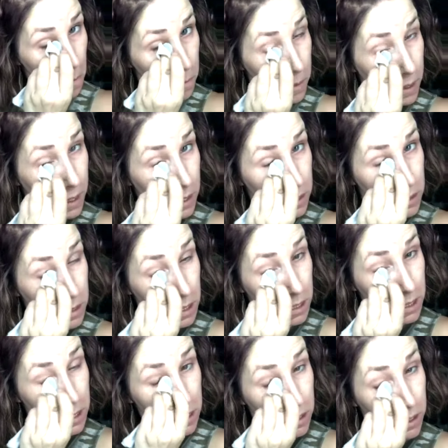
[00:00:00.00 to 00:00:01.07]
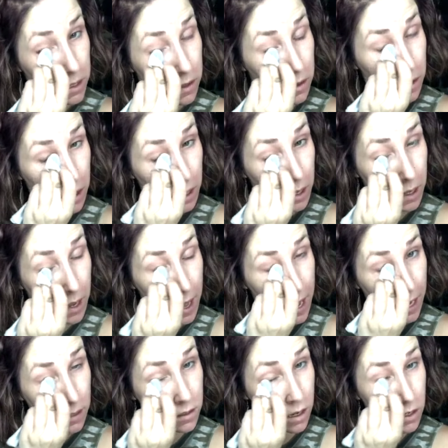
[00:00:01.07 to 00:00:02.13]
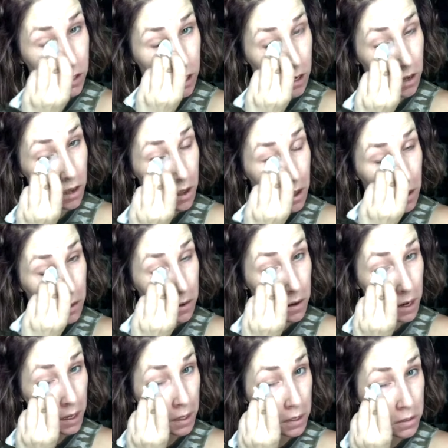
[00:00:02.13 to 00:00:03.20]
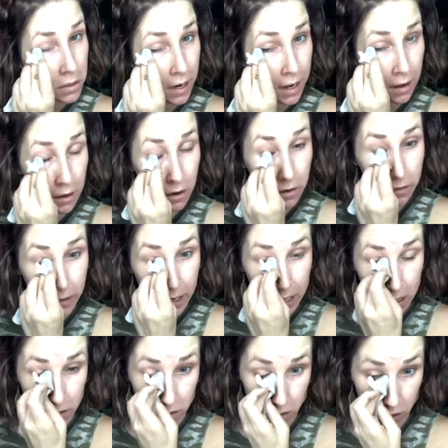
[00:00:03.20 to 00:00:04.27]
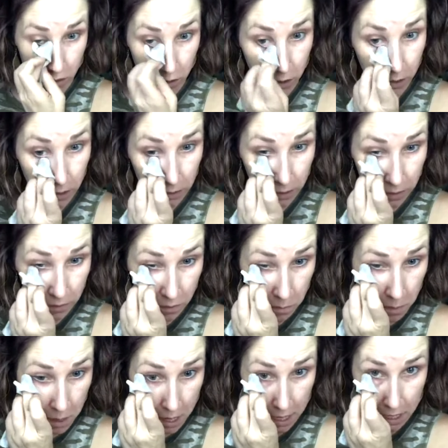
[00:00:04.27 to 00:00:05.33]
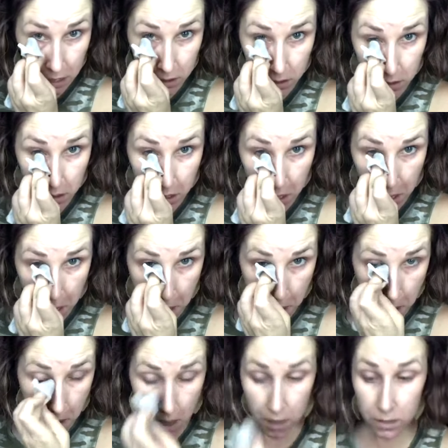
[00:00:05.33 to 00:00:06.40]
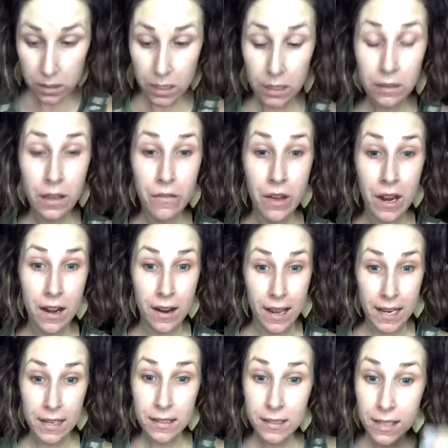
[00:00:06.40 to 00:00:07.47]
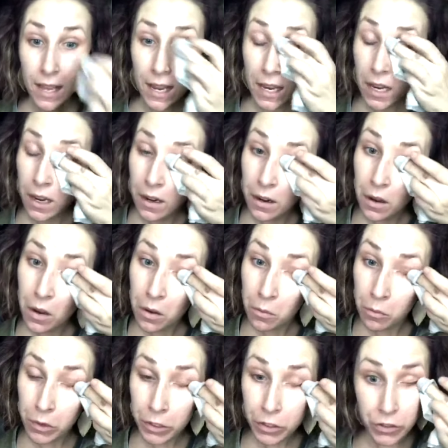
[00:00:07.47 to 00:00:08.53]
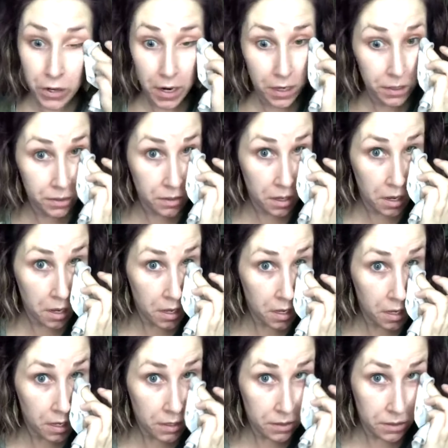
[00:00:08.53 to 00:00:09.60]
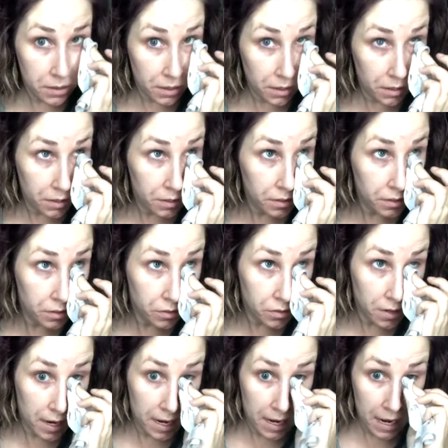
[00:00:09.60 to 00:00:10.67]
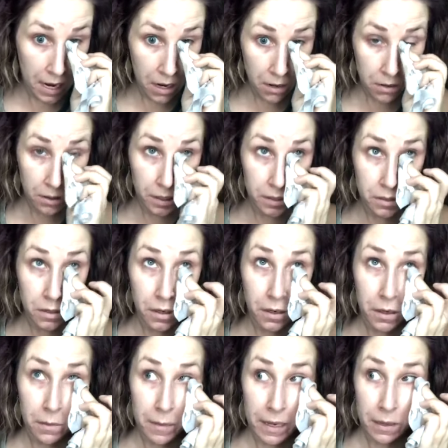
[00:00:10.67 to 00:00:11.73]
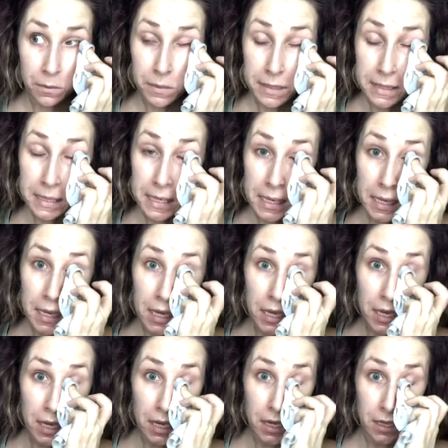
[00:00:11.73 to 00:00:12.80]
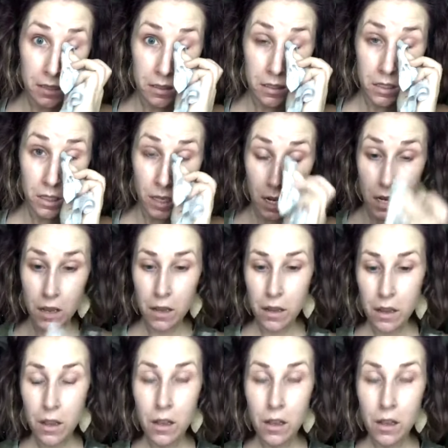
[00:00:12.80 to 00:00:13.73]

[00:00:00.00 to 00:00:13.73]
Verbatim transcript: Because seriously, they're not gonna, hey Sasha, they're not going to dry out your face. They're going to leave them nice. It's going to leave it nice and moisturized. It's not going to dry it out. It's not going to make them stingy. It's like